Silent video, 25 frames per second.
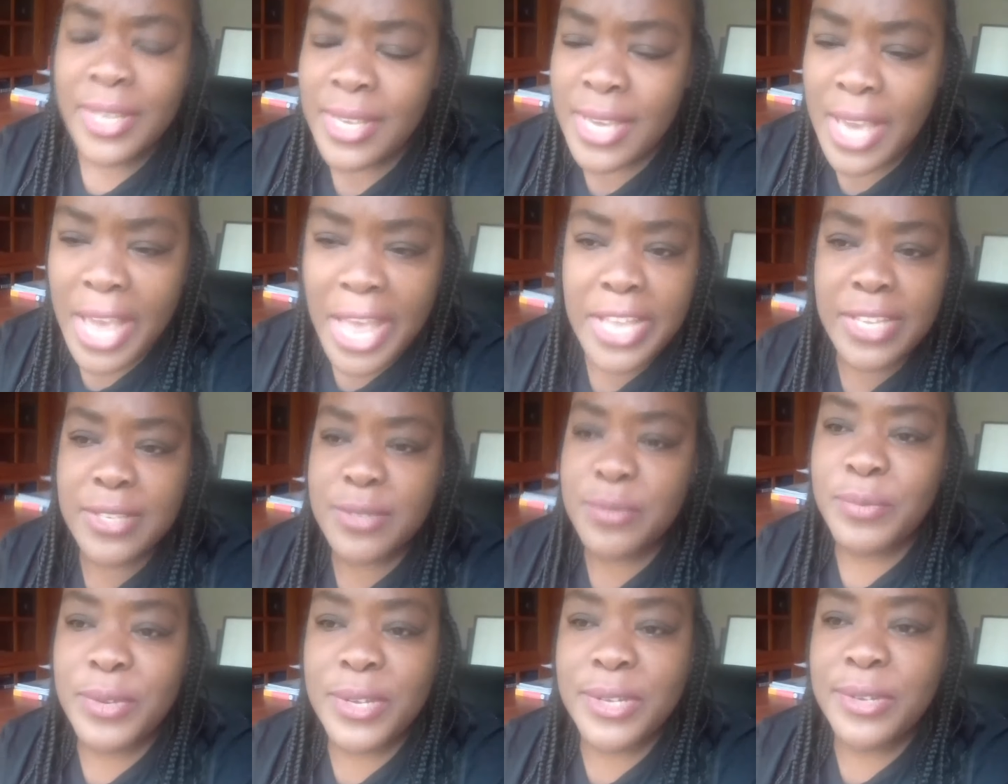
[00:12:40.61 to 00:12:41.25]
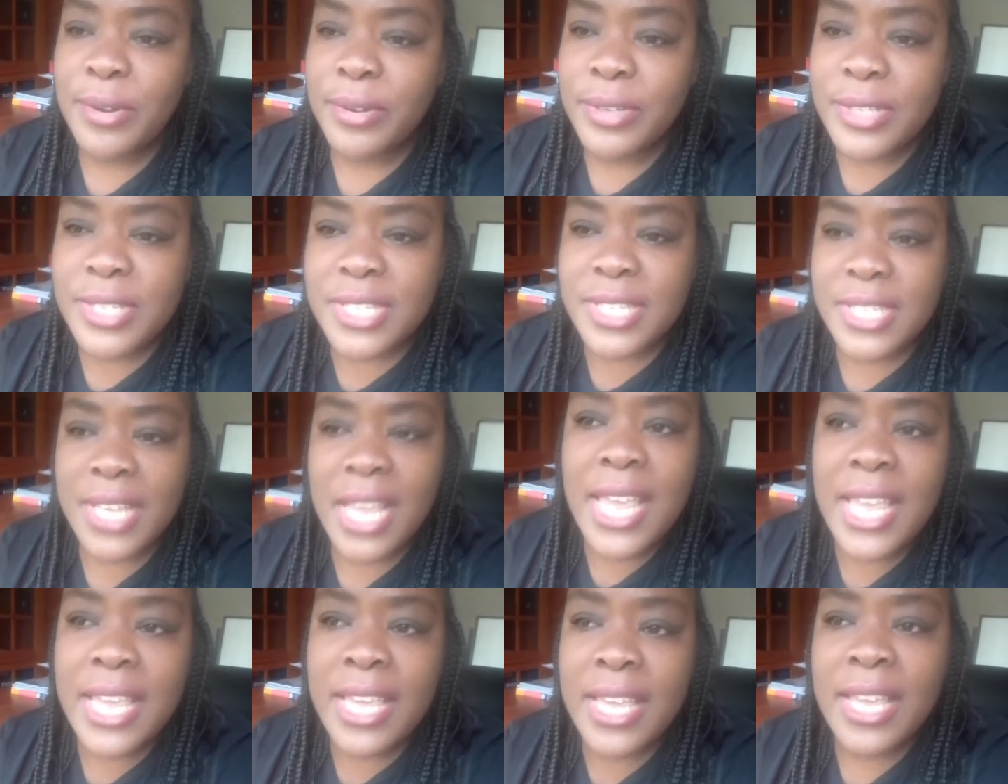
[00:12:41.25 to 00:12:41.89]
Yes, we're not
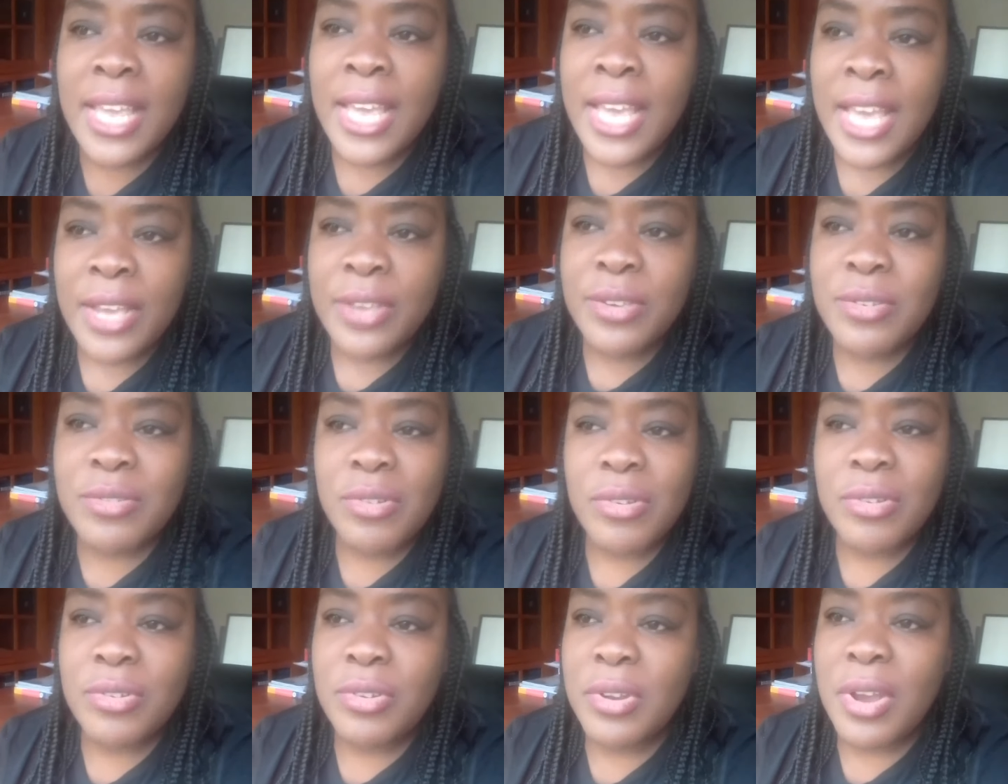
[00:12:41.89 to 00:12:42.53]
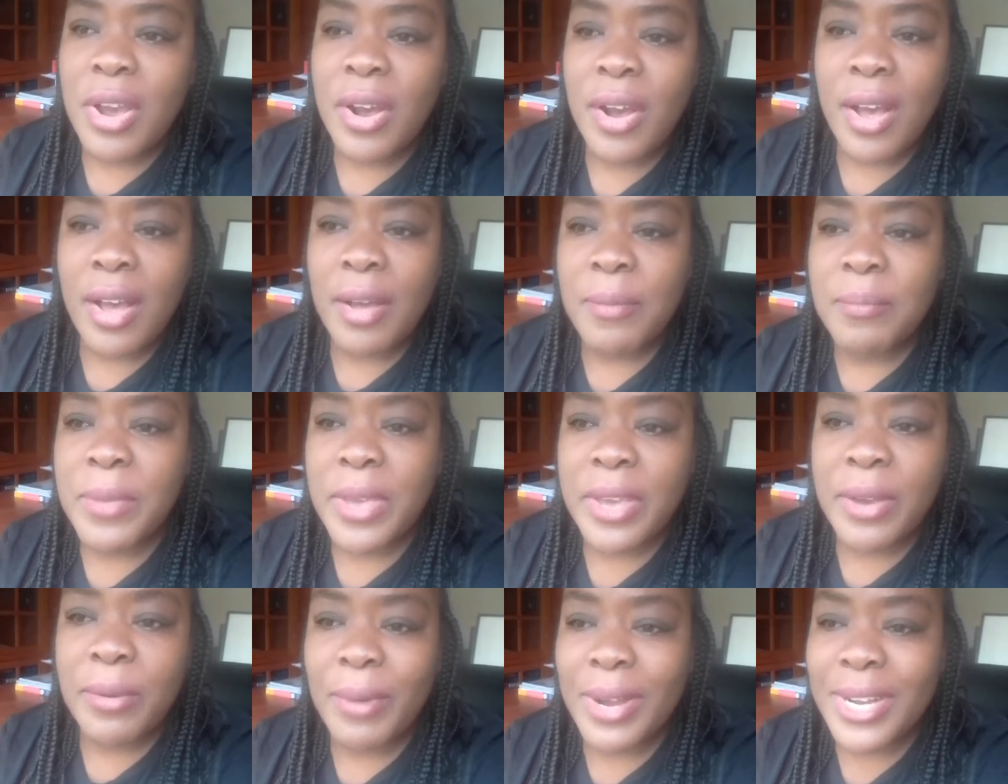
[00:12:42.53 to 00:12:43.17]
saying, you know,
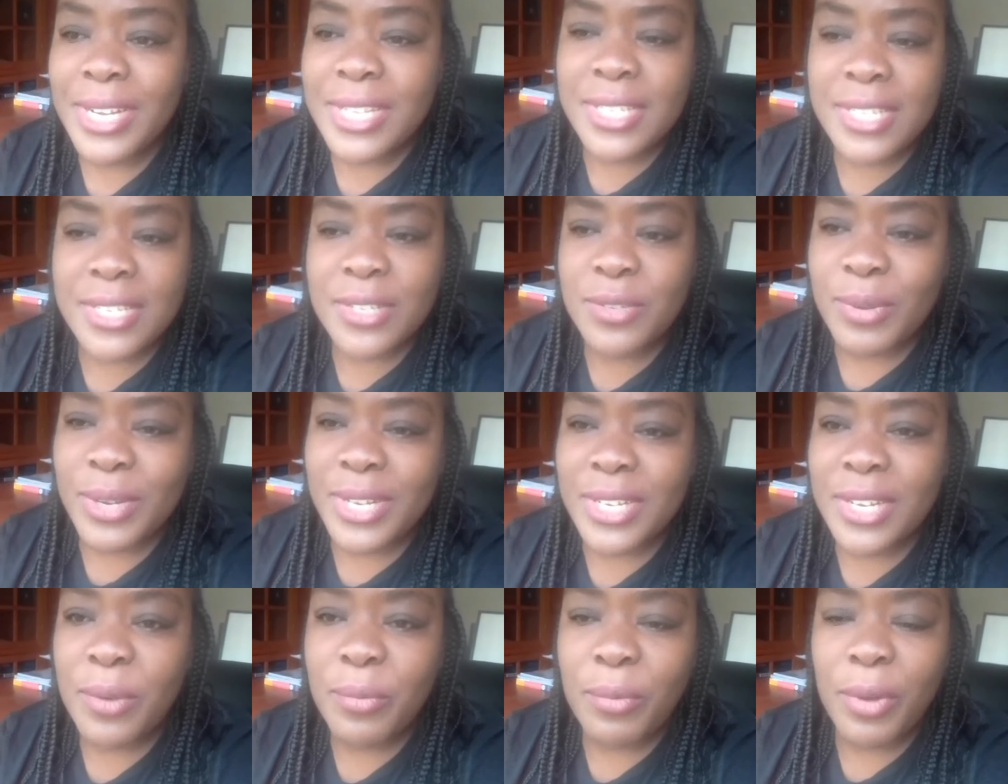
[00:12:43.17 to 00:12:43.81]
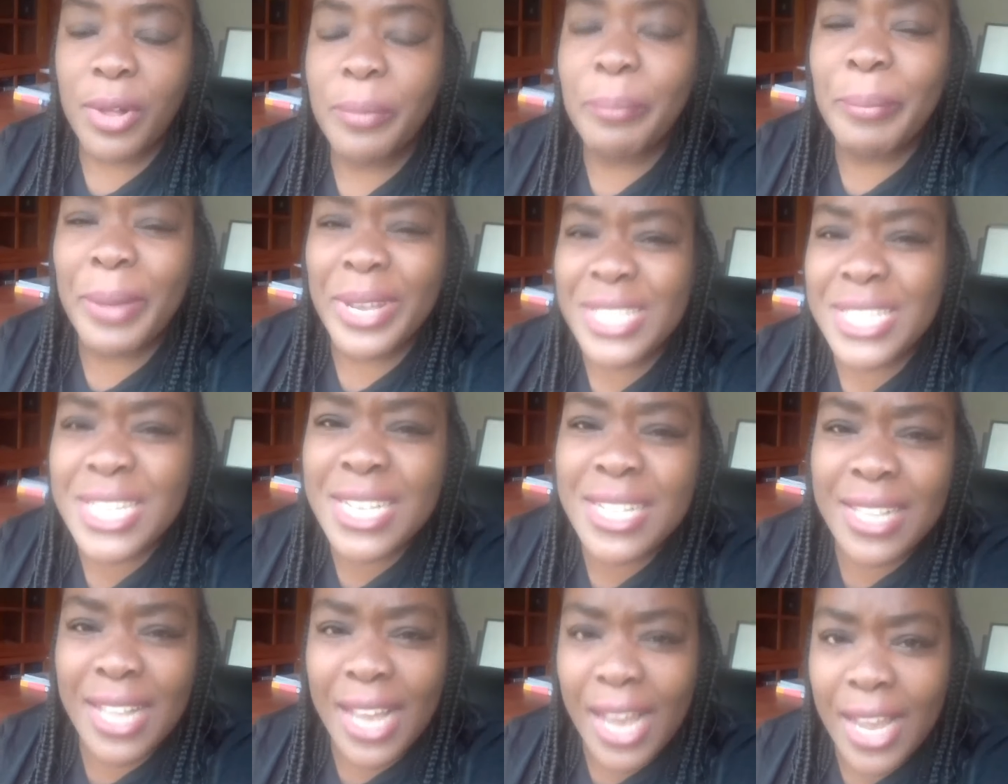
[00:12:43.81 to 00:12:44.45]
what is this one? The world
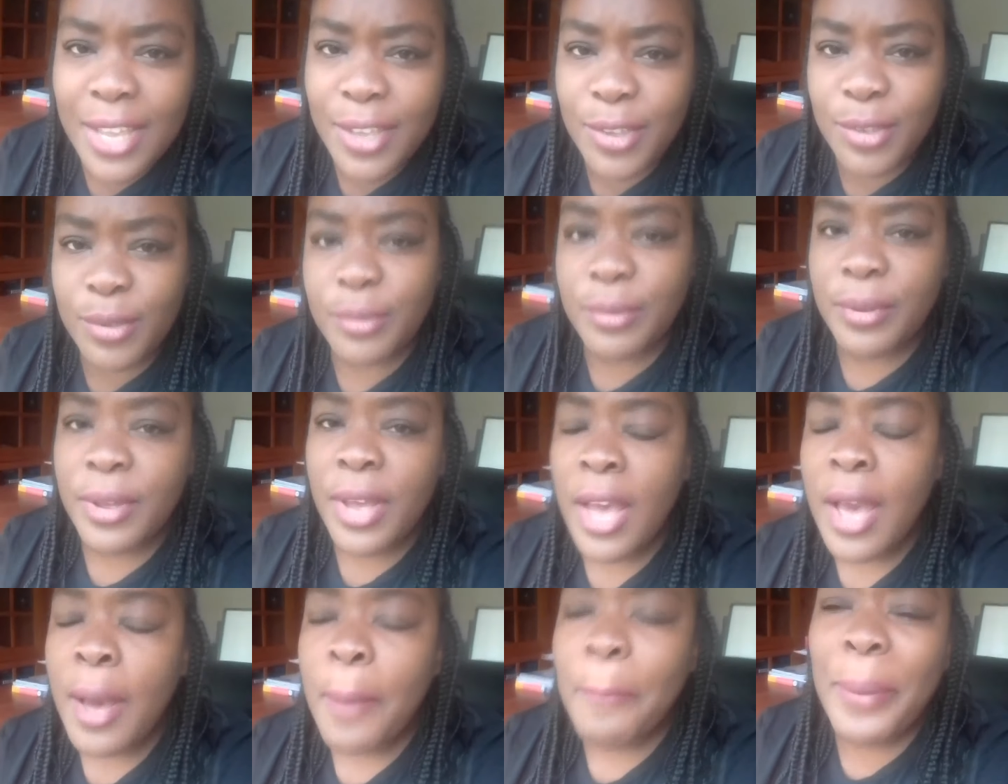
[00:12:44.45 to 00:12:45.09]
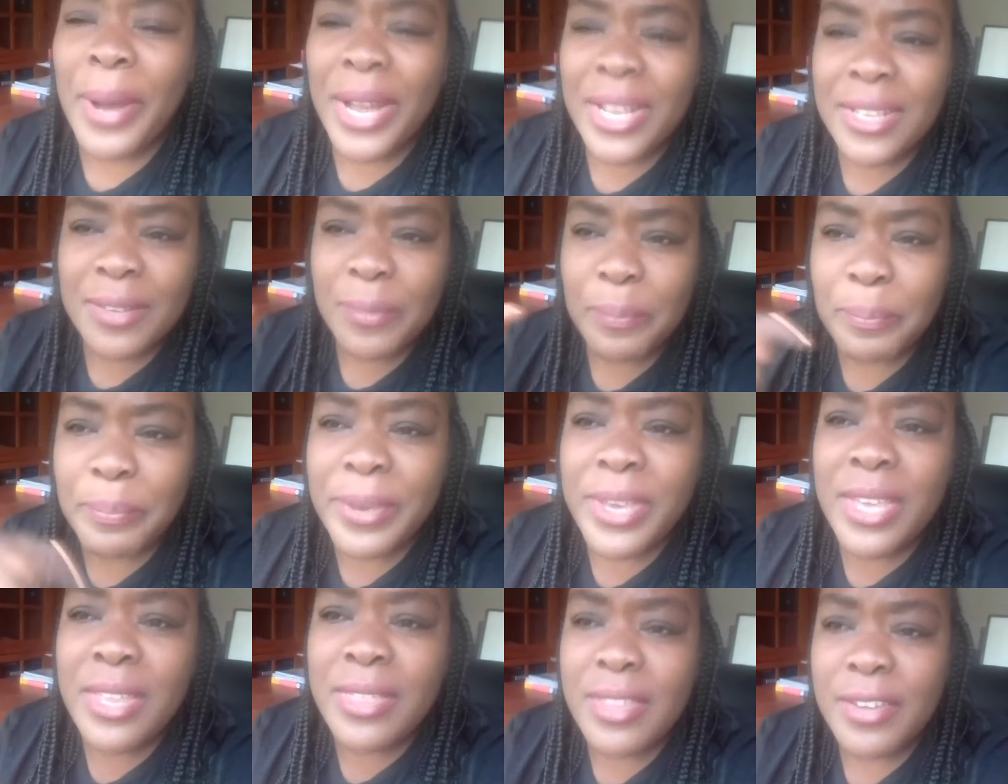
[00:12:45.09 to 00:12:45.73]
mustn't like you, but
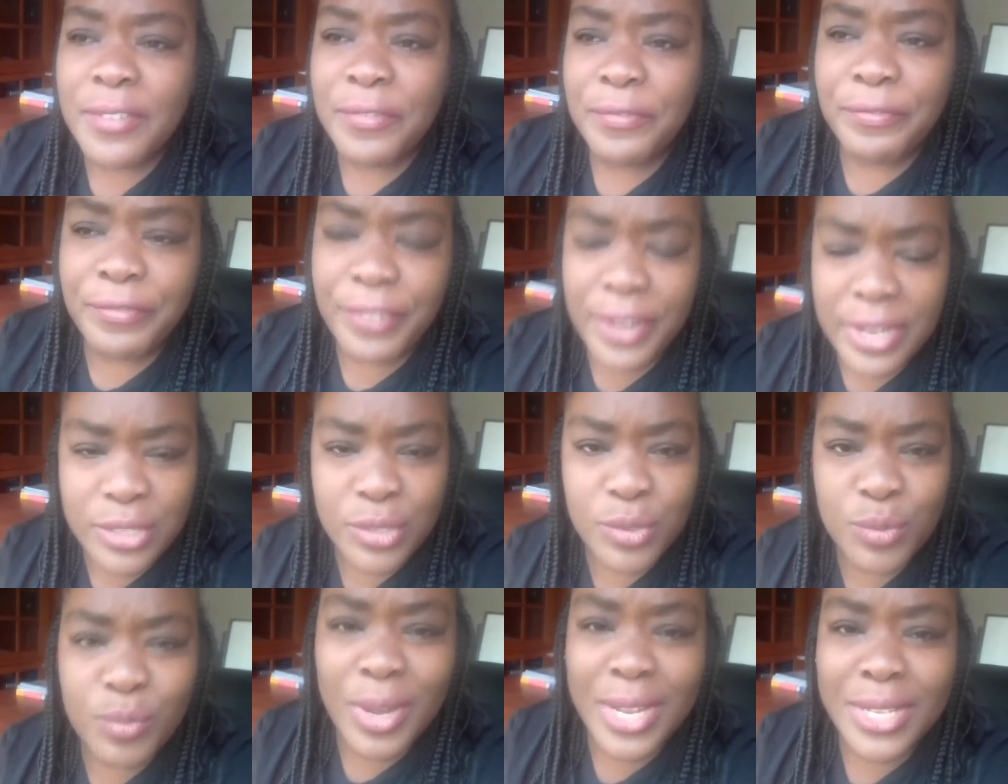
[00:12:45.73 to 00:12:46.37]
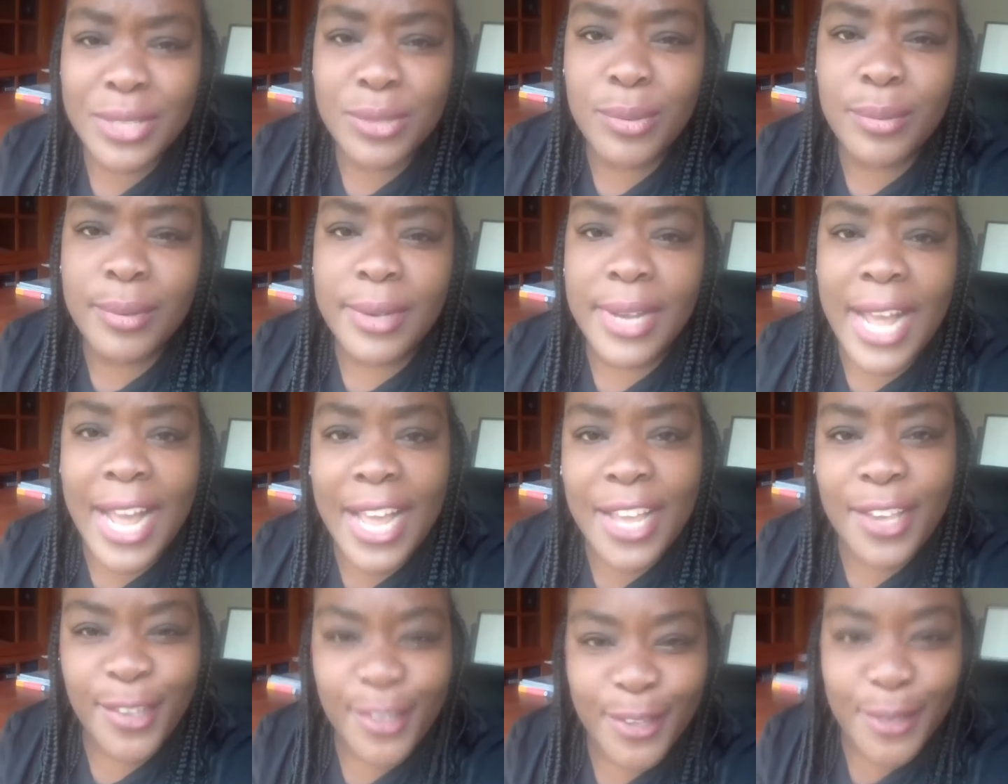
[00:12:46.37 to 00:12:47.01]
be the first one to
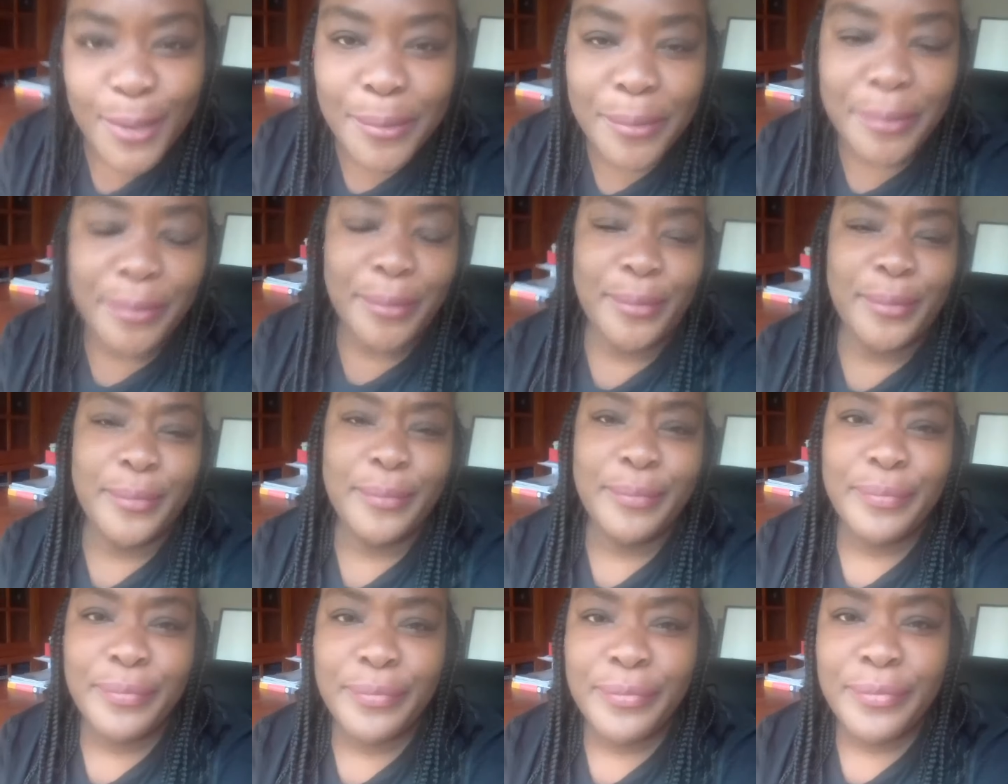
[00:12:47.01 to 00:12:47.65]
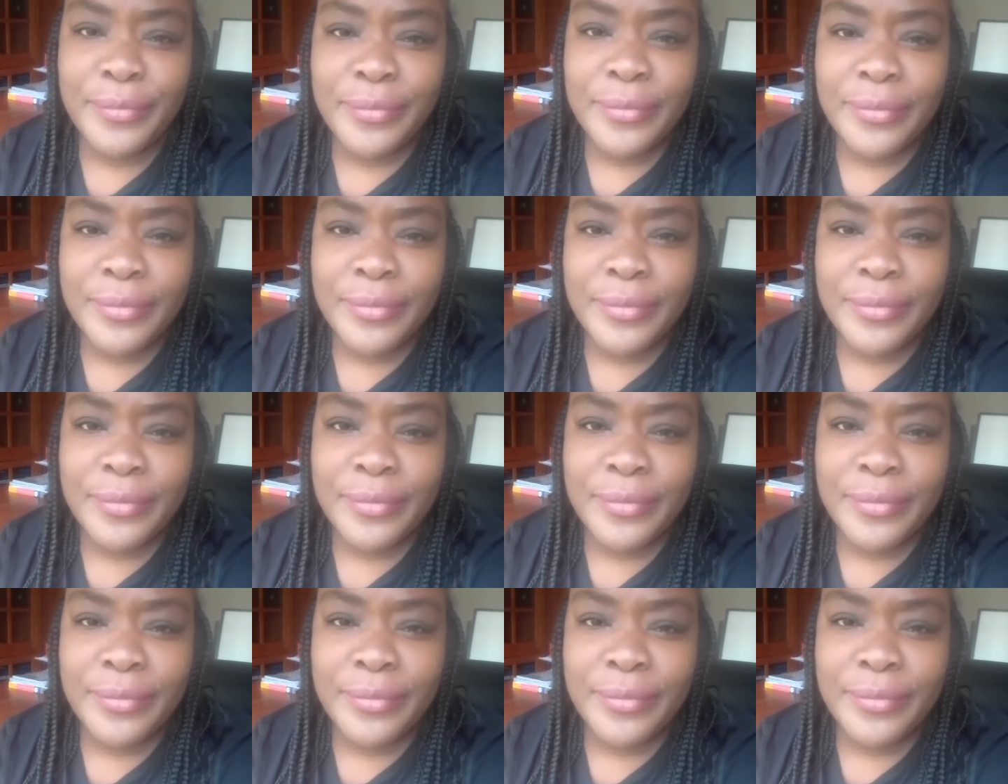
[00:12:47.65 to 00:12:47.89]
like you.